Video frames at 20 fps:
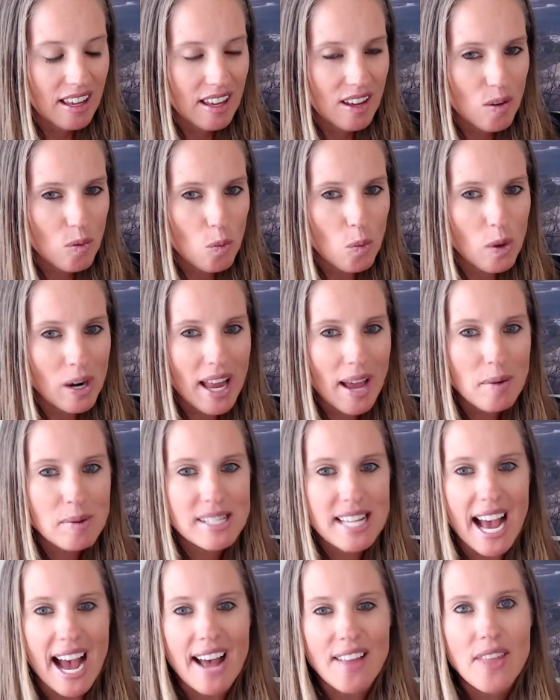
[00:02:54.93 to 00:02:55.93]
when I was
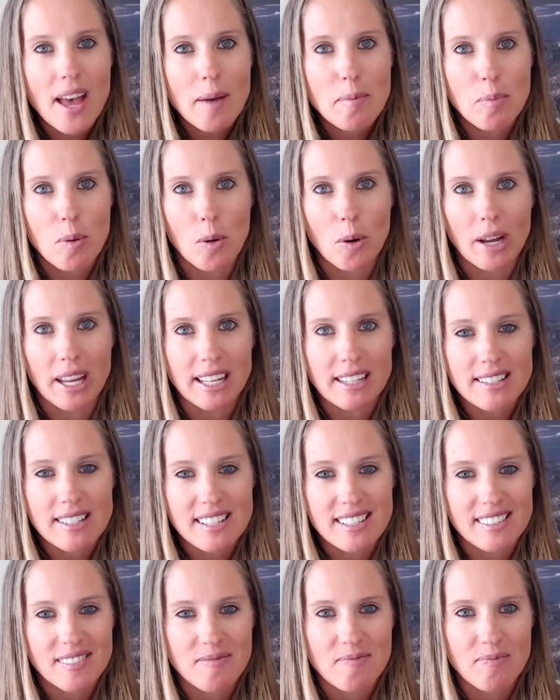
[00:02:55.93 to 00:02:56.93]
at that
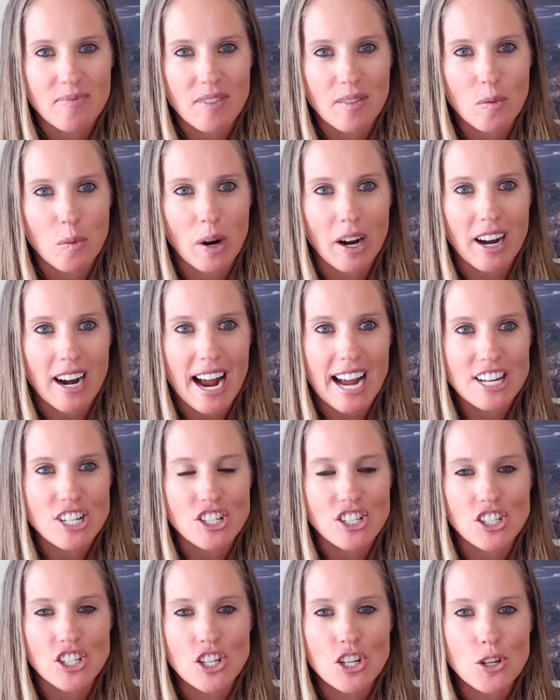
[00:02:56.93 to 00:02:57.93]
point where I
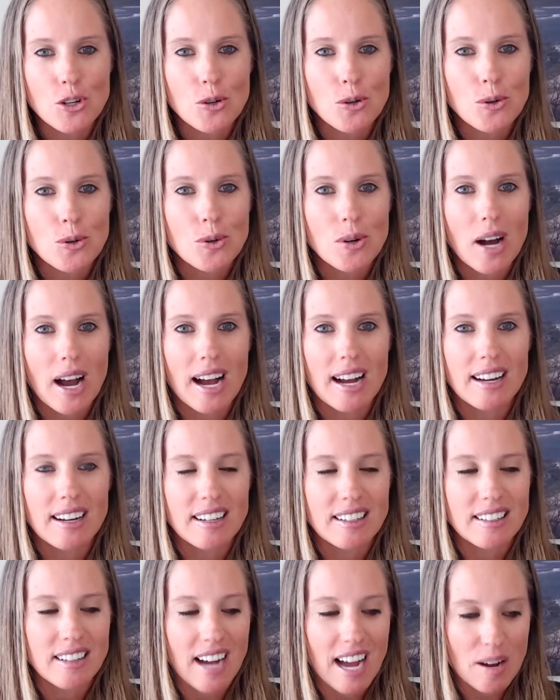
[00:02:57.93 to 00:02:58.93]
just knew
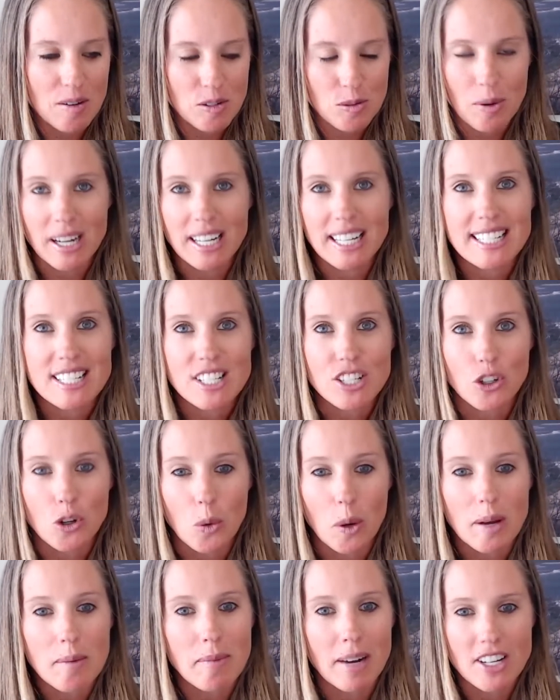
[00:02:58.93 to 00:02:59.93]
I was ready to
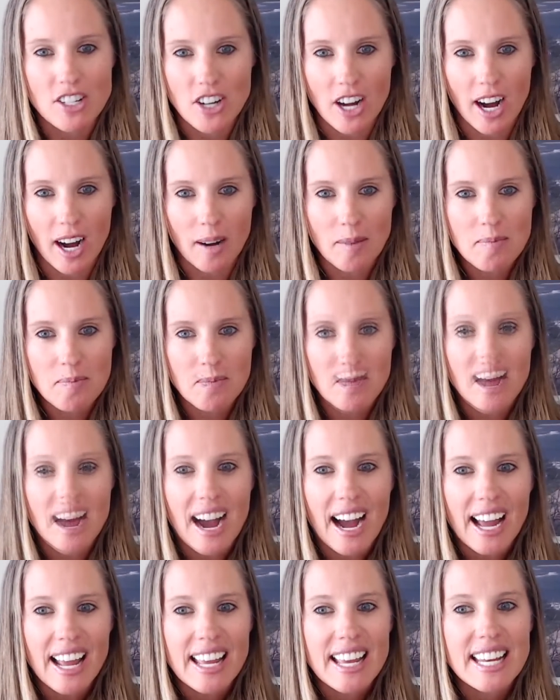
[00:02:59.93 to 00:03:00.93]
quit my job,
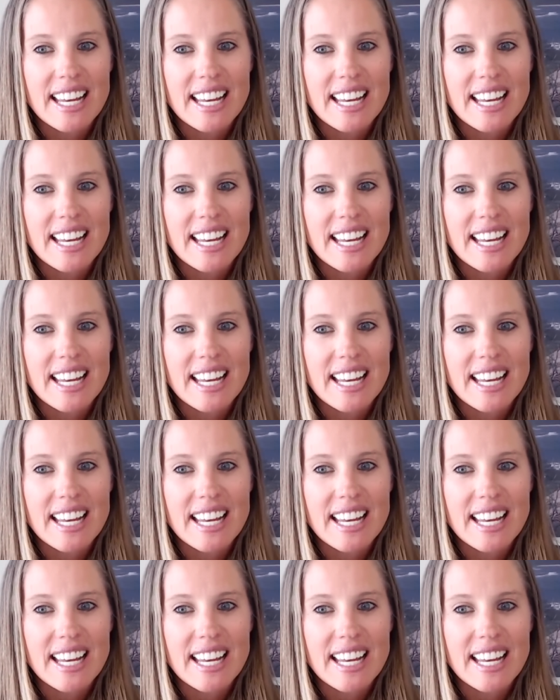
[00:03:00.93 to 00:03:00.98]
I had